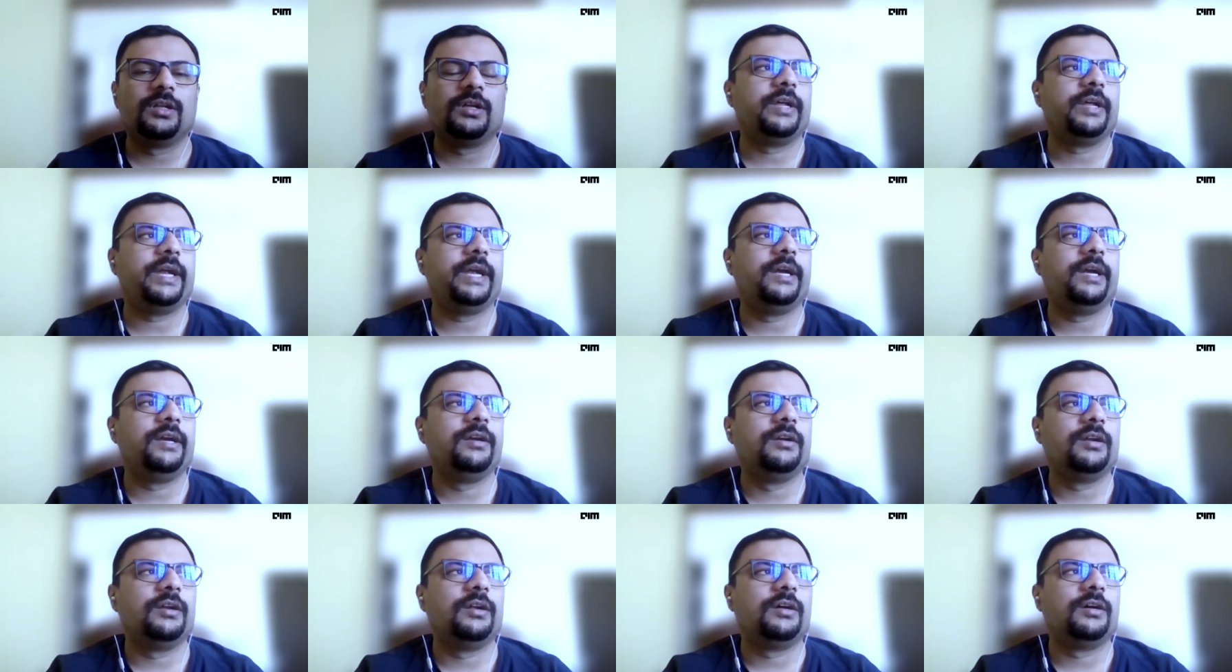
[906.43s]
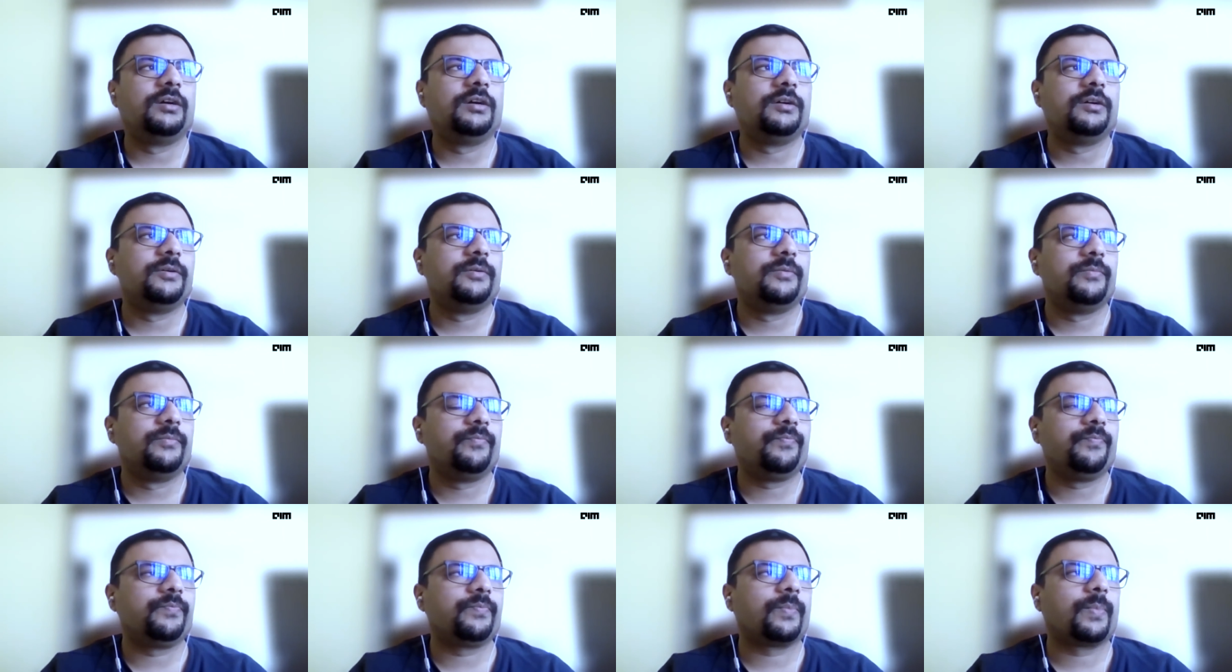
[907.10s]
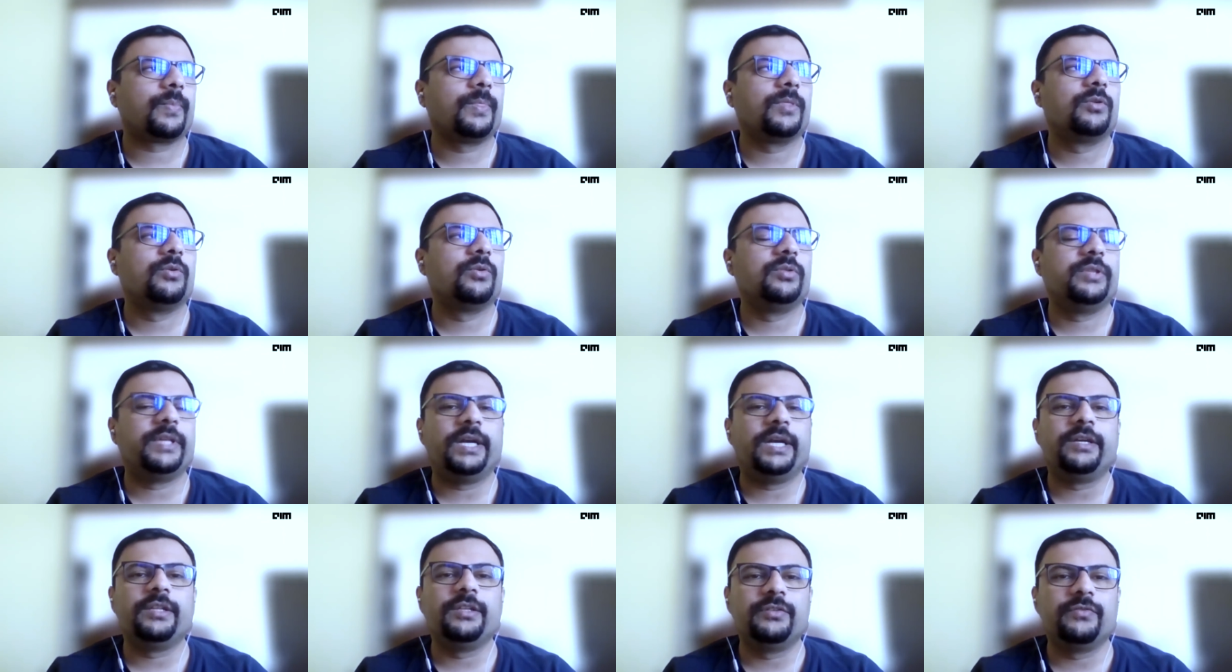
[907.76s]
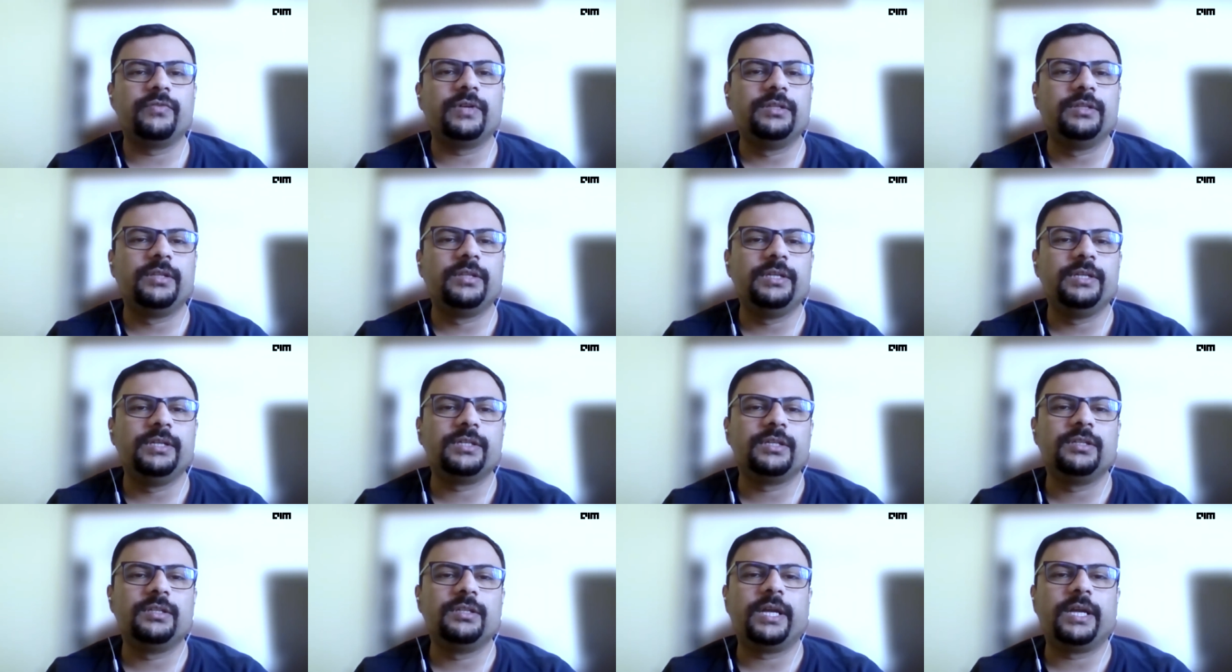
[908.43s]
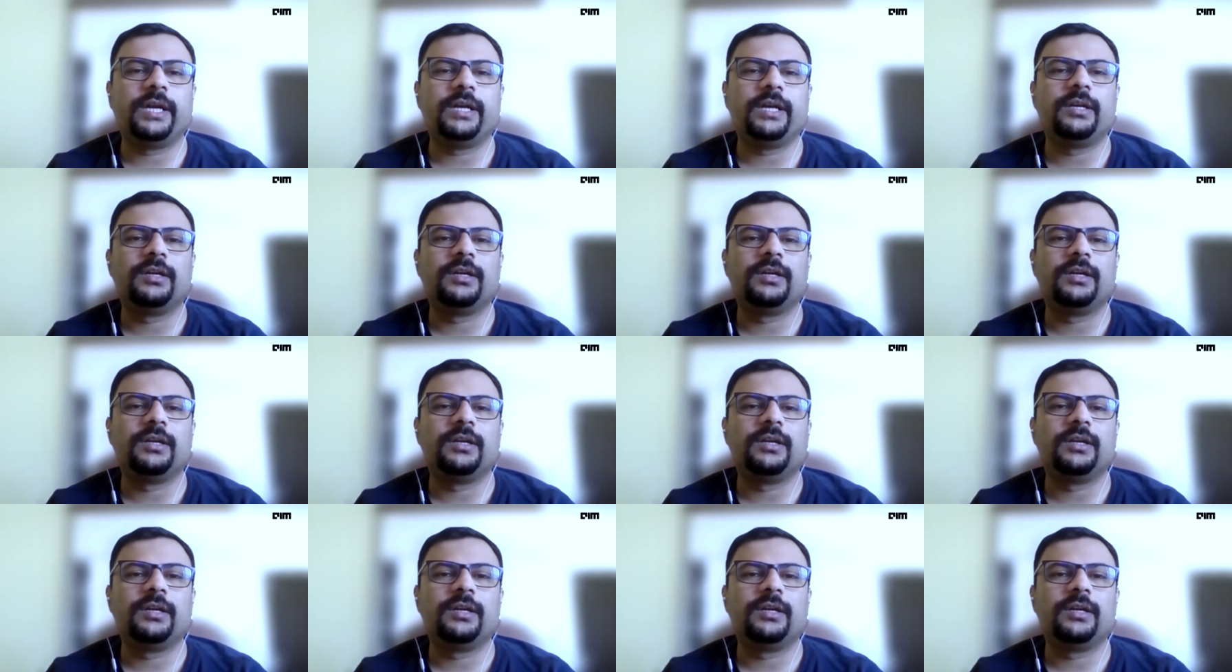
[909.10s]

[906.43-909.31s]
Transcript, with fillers: and uh, so that is one reason that